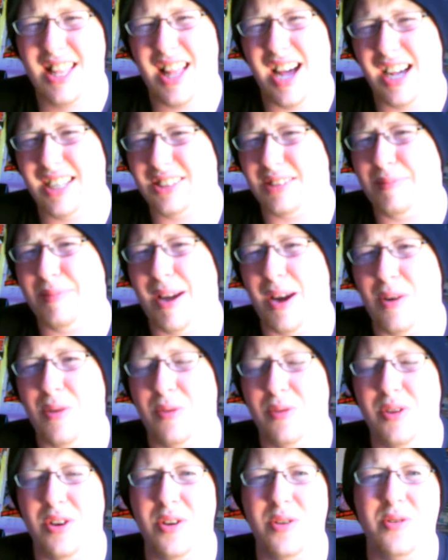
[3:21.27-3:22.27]
That's a bit
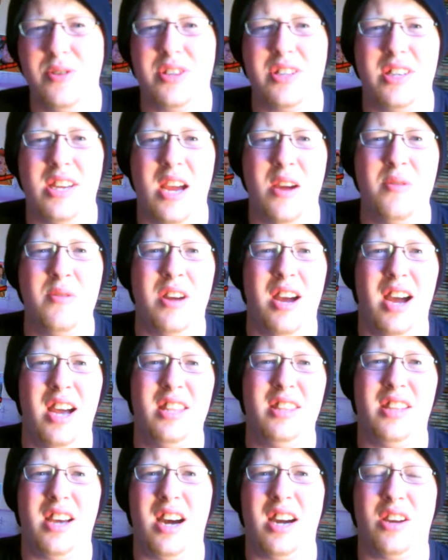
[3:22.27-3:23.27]
old news now,
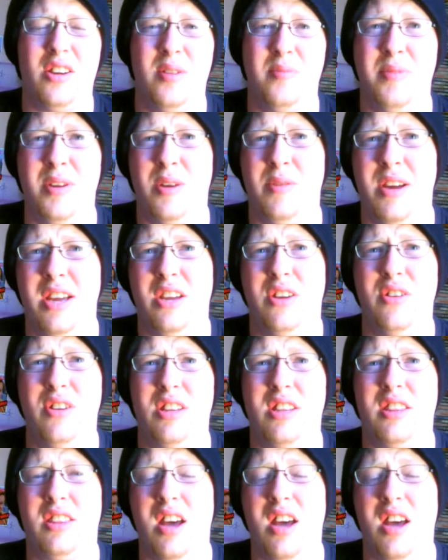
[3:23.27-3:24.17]
and that could be quite good.